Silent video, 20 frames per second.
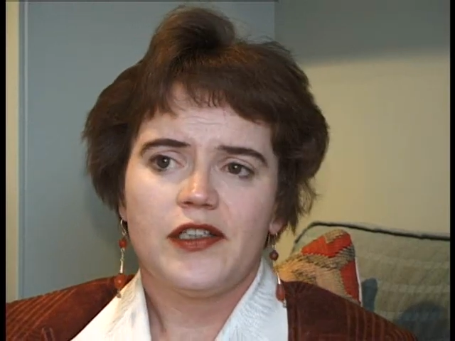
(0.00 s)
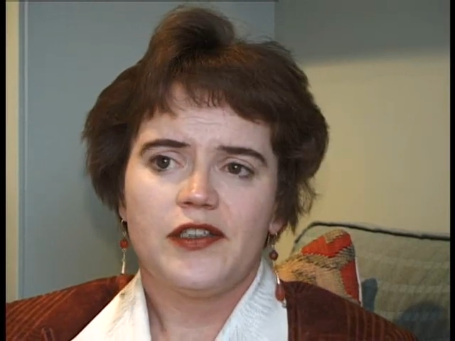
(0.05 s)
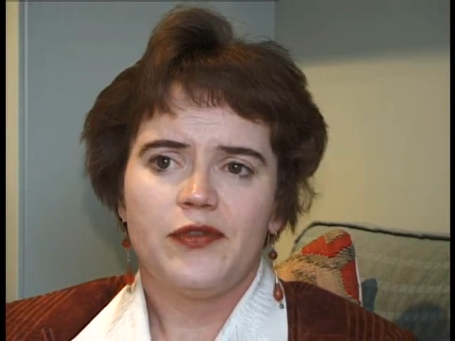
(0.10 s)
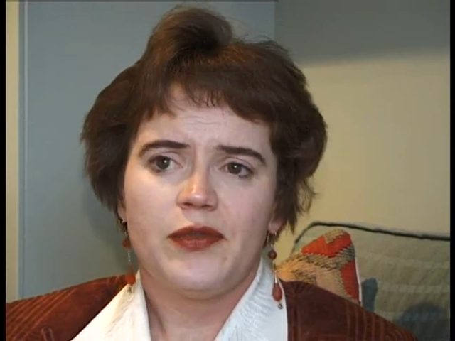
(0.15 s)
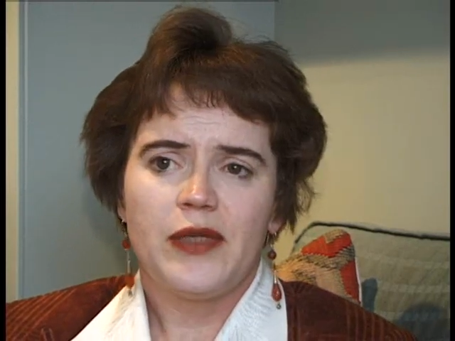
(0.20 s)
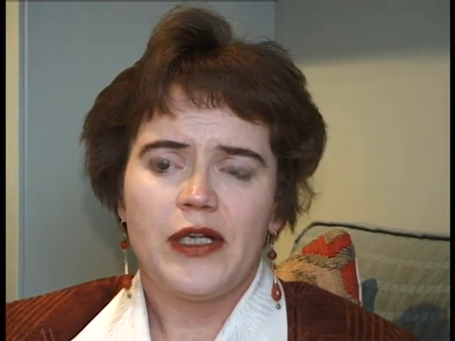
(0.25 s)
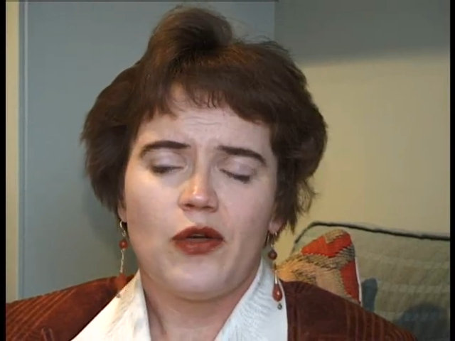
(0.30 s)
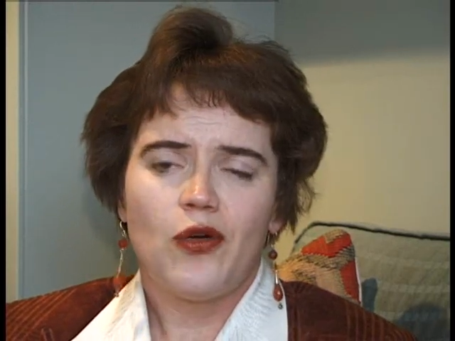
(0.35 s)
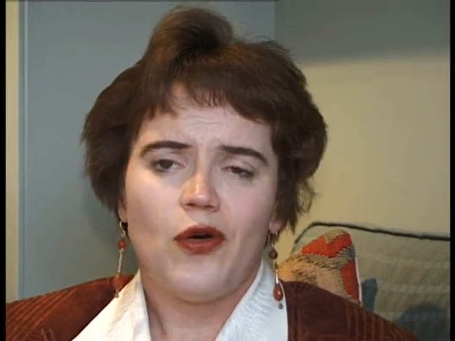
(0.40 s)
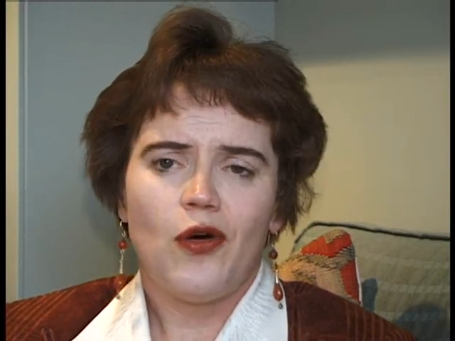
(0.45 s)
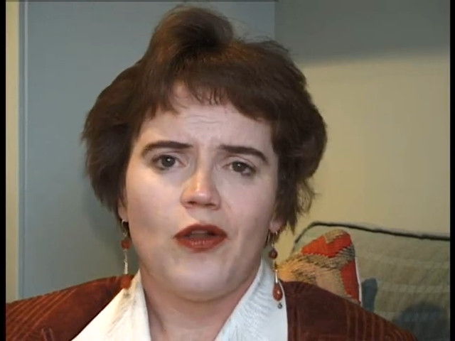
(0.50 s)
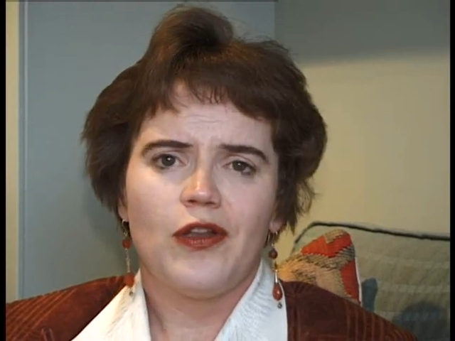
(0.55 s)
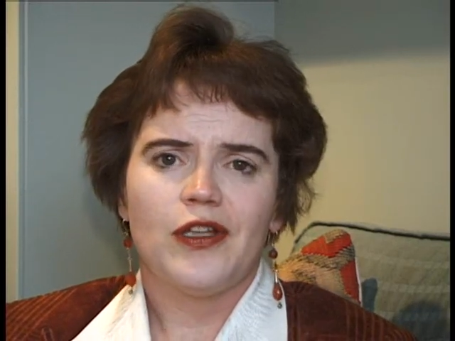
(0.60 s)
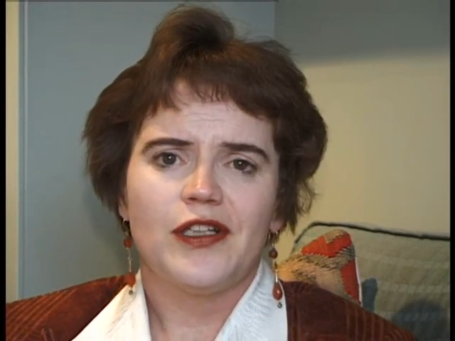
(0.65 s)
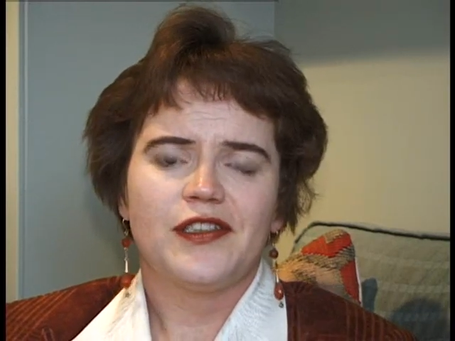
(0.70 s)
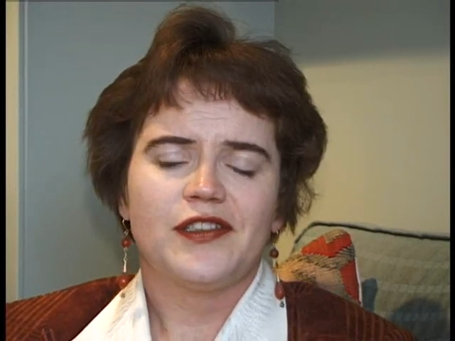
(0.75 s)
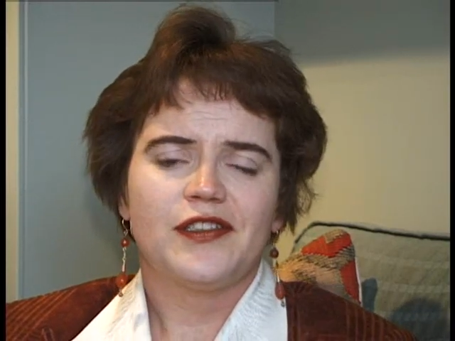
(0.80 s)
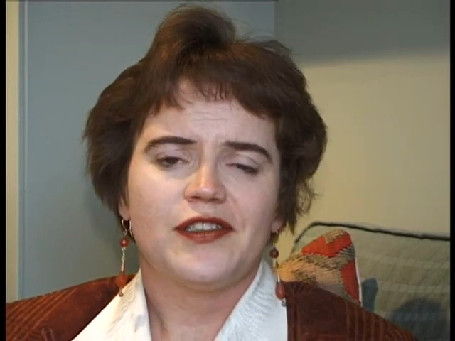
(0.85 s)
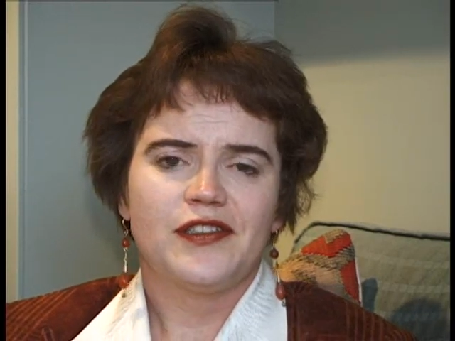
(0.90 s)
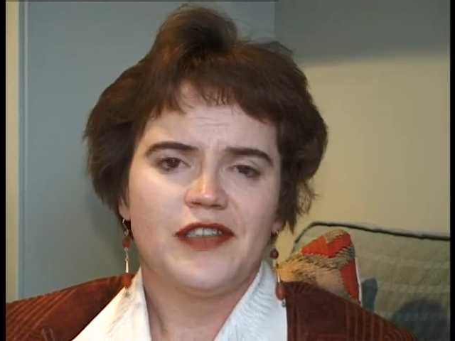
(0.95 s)
We call
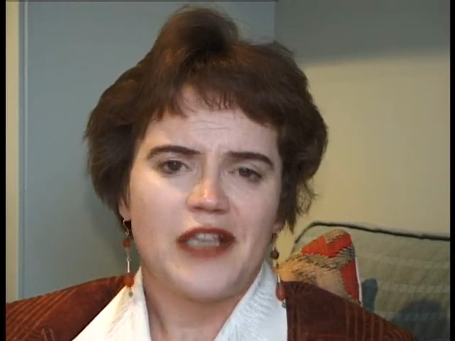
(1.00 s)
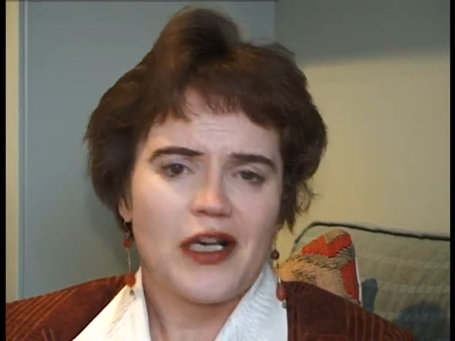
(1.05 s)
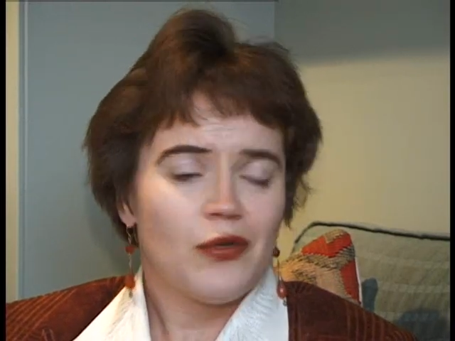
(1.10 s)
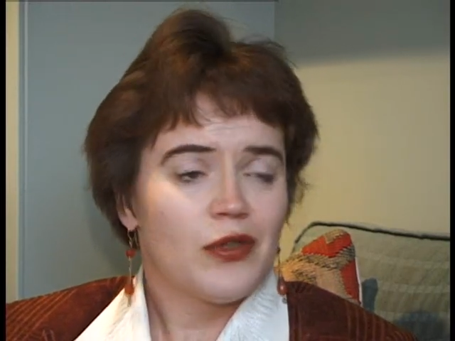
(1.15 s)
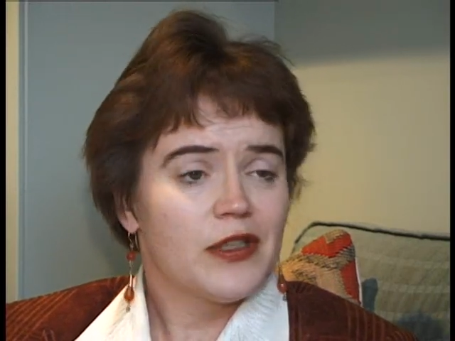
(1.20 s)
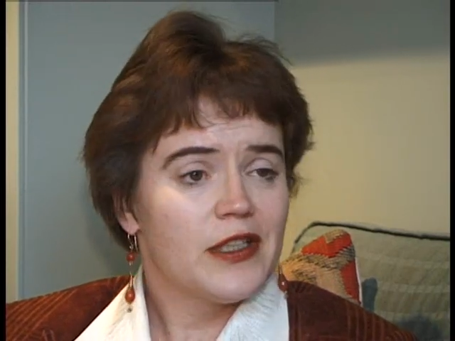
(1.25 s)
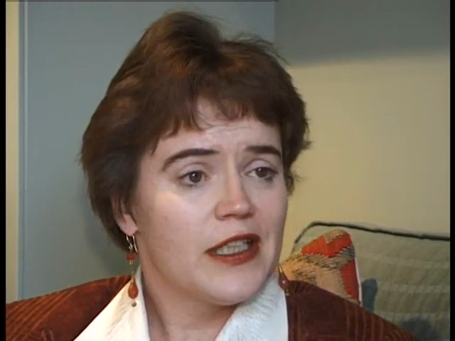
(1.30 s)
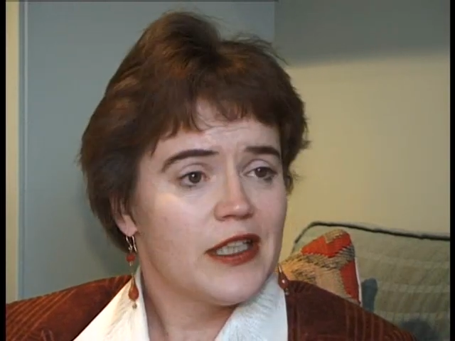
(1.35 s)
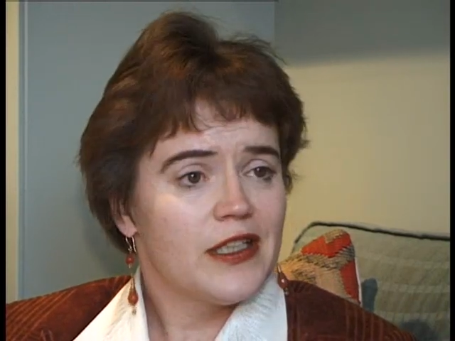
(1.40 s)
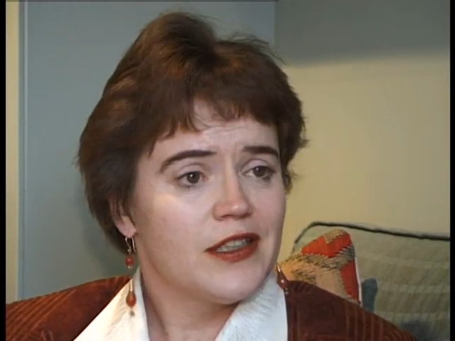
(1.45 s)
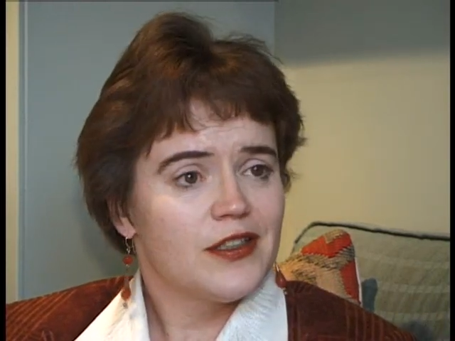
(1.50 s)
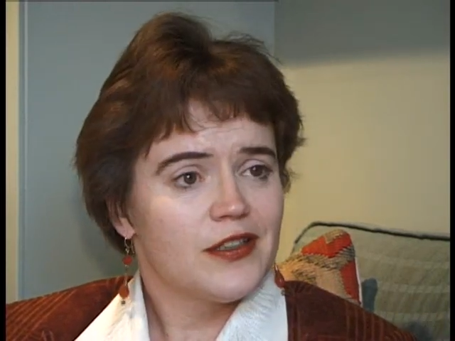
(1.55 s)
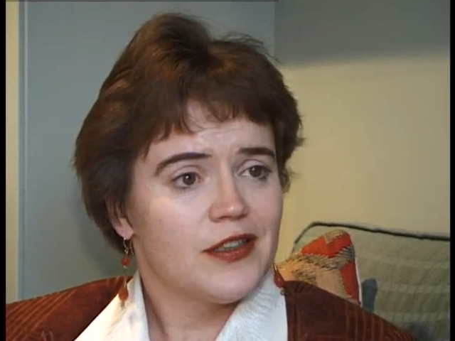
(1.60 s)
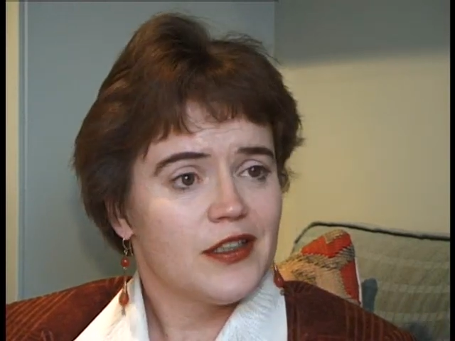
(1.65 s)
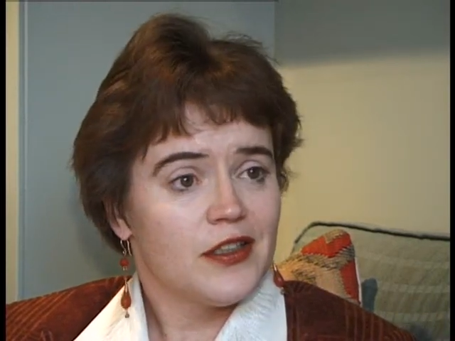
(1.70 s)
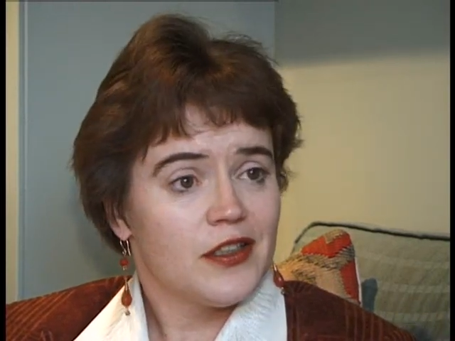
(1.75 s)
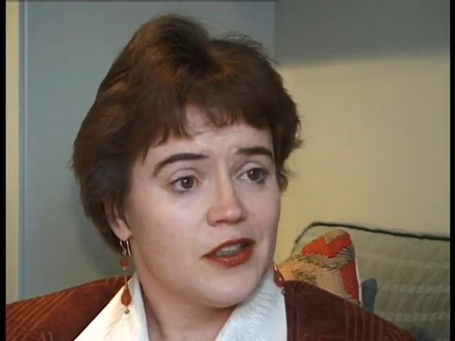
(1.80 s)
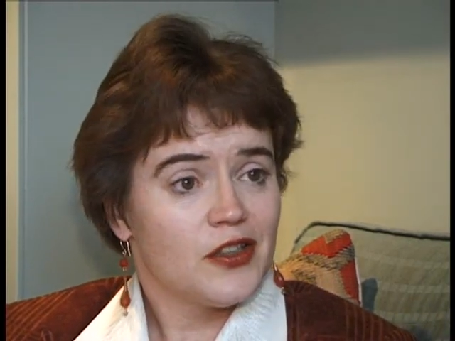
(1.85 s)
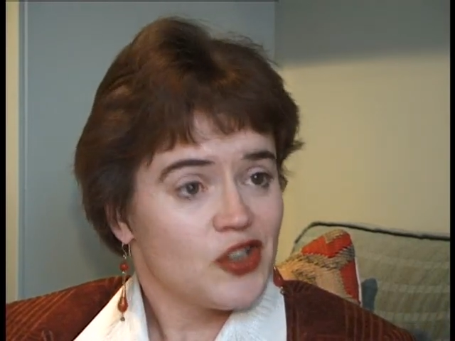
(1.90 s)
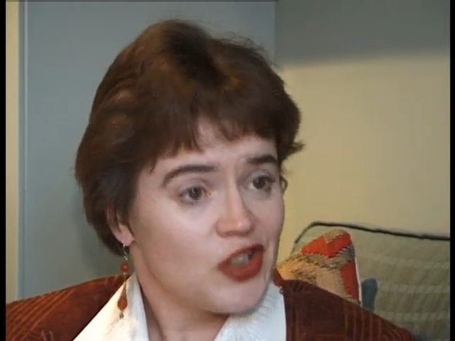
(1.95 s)
it nowadays
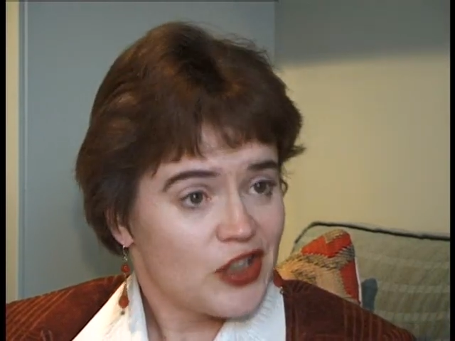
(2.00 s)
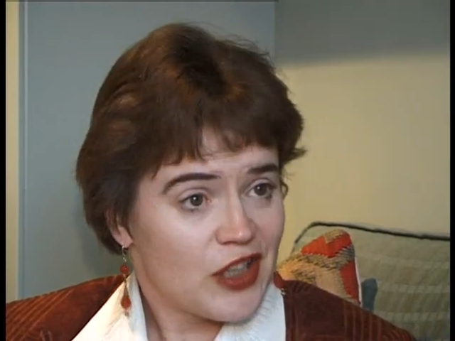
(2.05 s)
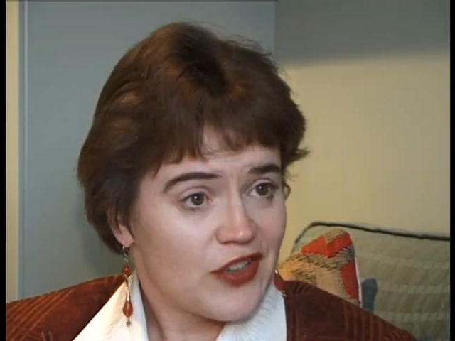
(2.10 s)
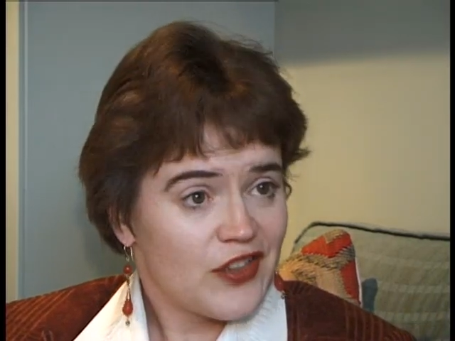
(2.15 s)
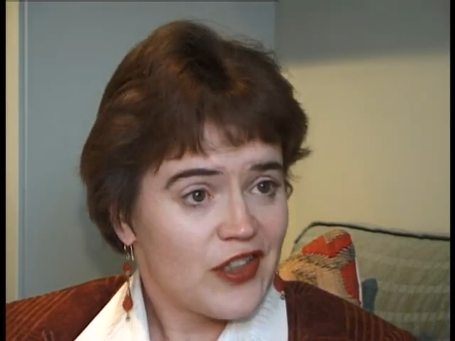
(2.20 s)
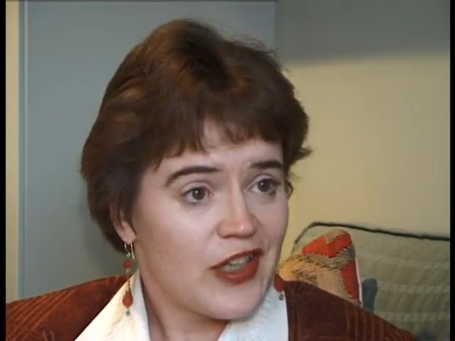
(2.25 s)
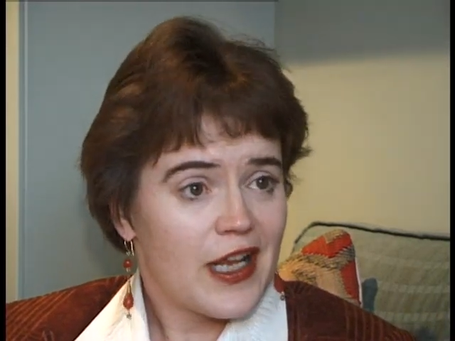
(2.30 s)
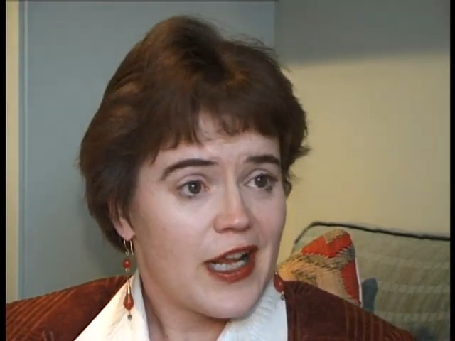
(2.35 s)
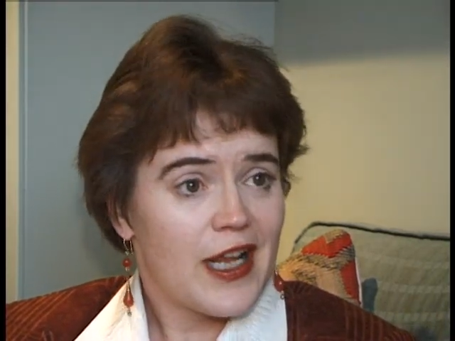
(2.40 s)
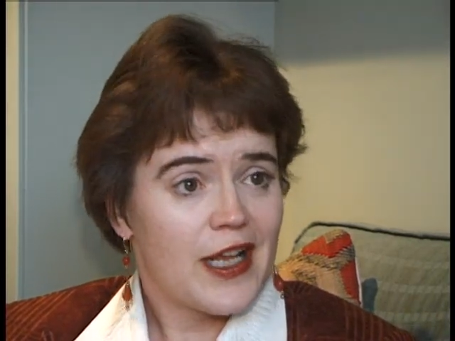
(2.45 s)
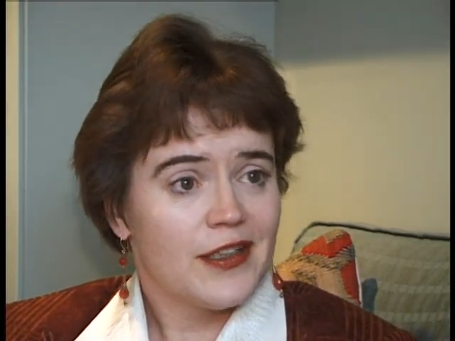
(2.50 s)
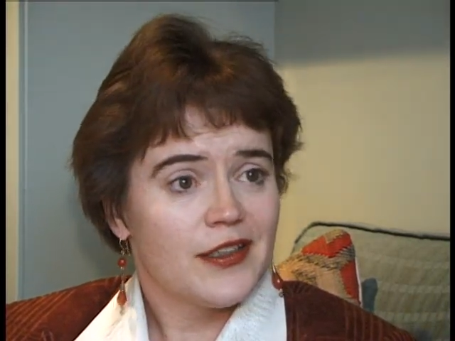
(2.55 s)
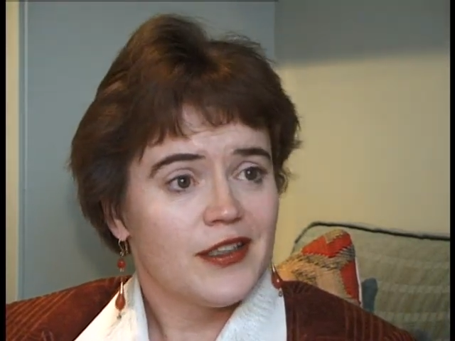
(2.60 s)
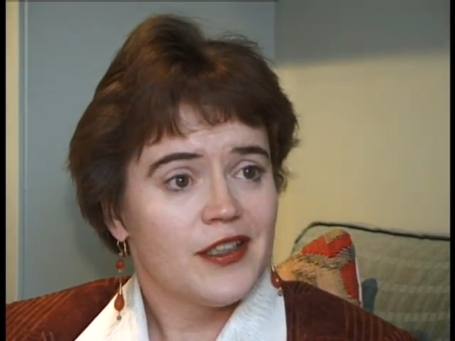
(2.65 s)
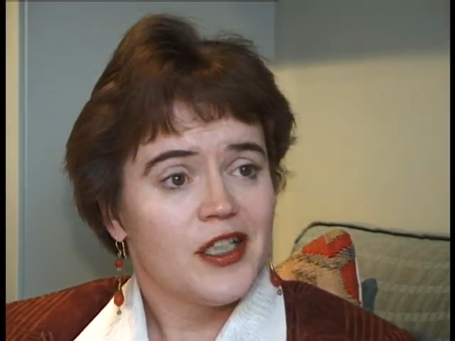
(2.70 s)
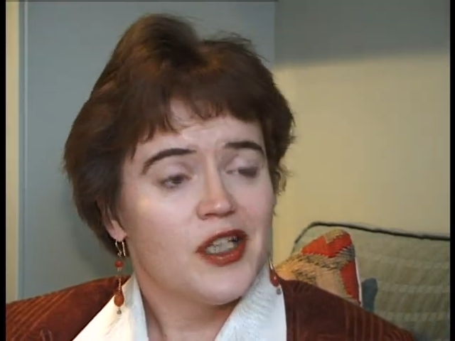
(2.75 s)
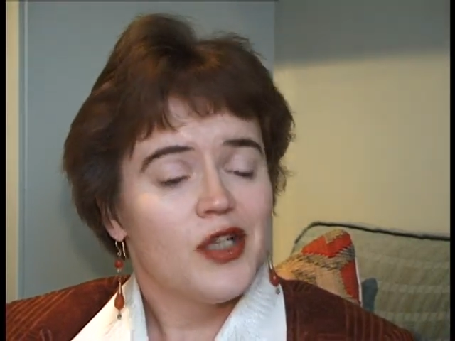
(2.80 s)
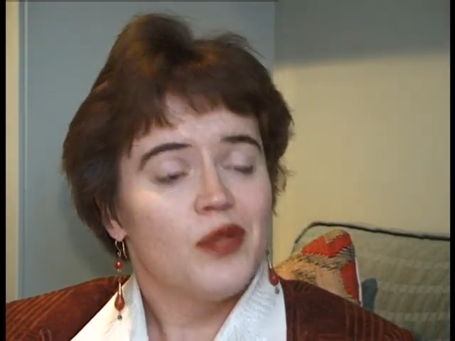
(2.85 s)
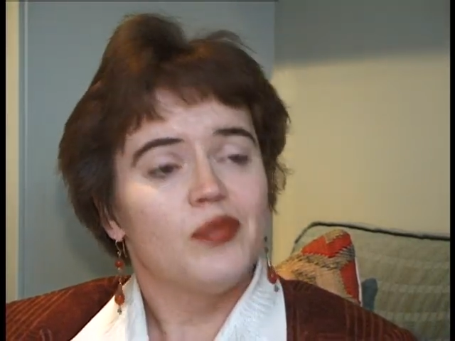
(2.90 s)
a chatelaine,